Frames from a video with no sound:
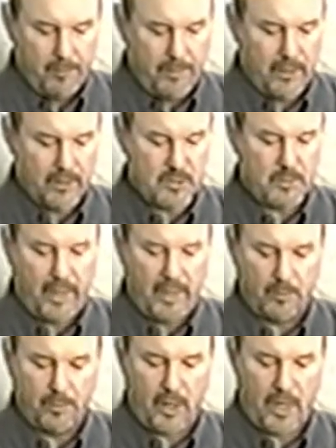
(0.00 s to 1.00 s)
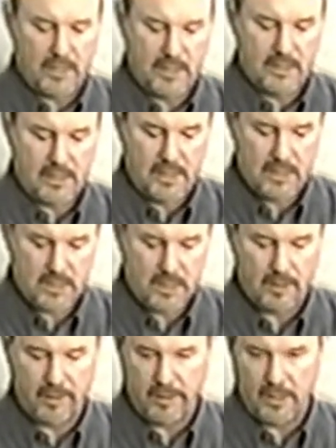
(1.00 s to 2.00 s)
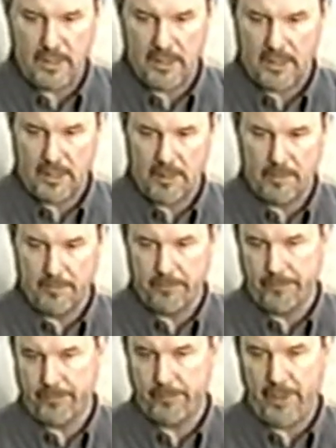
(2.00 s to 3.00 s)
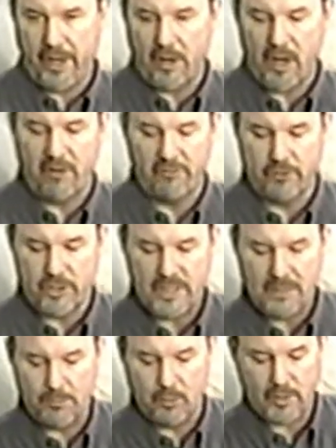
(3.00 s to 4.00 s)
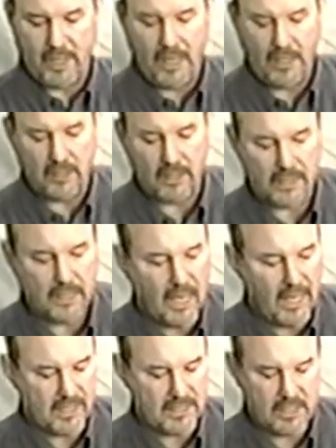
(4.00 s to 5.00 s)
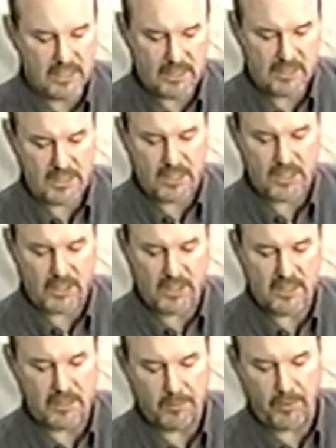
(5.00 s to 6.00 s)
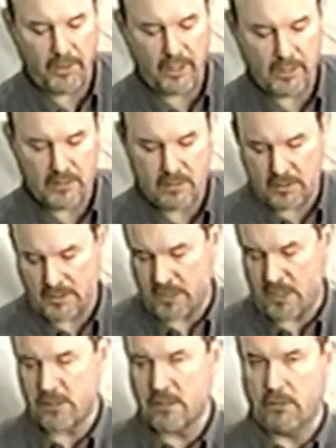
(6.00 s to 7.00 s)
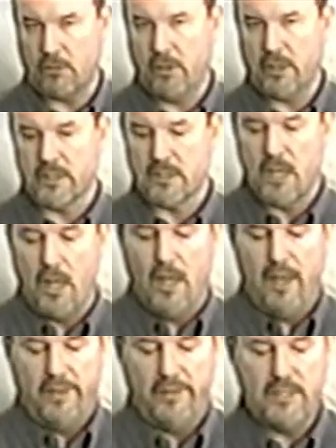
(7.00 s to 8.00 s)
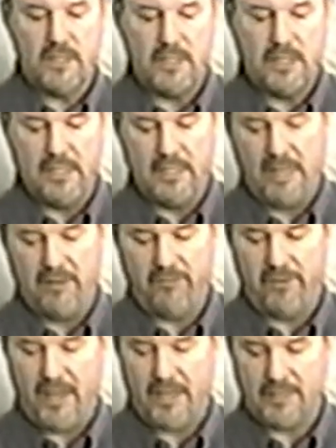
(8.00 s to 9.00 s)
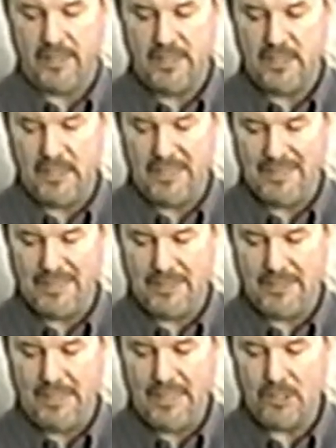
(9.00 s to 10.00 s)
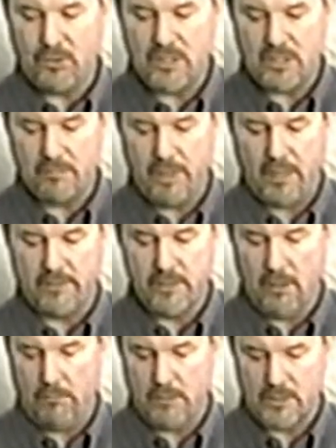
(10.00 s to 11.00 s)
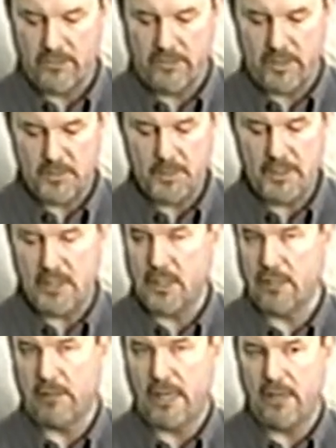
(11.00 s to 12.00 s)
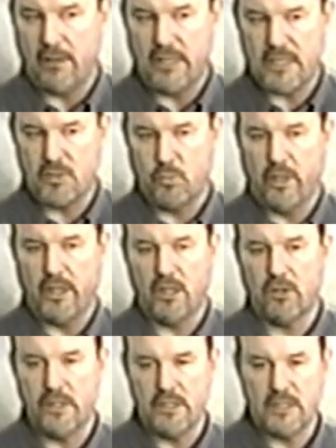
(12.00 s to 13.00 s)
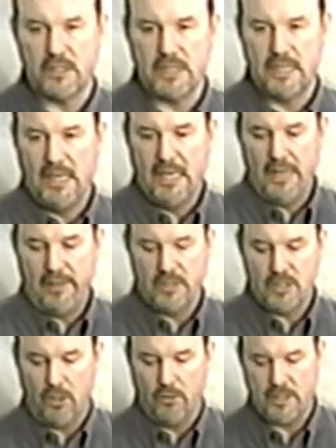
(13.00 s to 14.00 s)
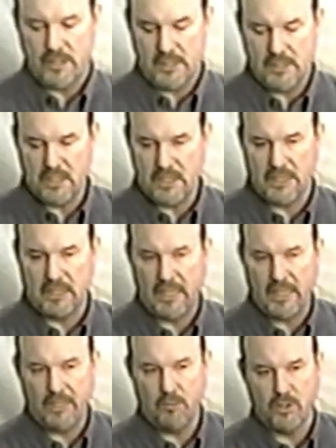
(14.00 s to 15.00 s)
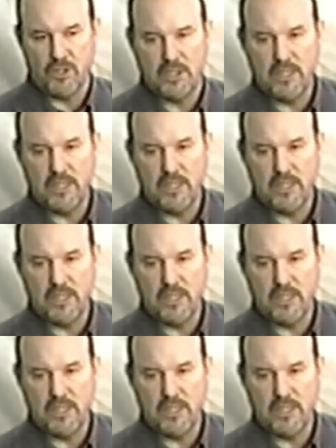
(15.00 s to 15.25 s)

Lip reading: paraspinal processes, the paravertebral ganglion, and essentially sympathetic to the intestinal organs. This, in fact, in increased amount of tonus for this particular area is what increases the tonus into the gland, which